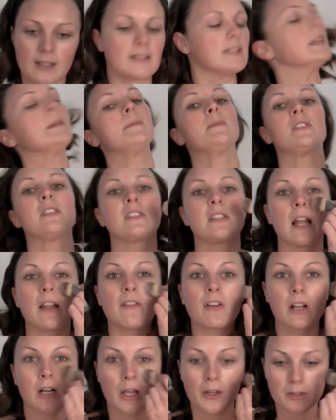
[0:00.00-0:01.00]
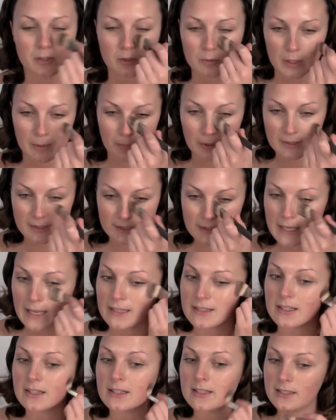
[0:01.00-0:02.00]
still have a glow to it, but set to the
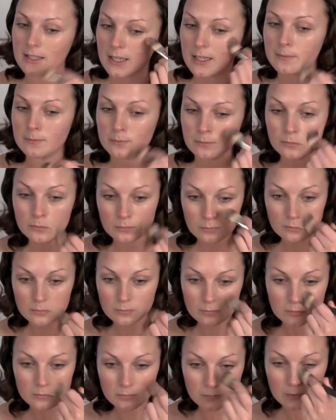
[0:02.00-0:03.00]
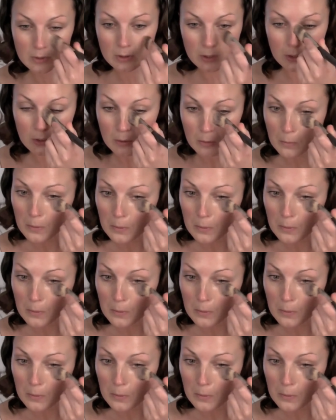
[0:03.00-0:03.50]
skin, which I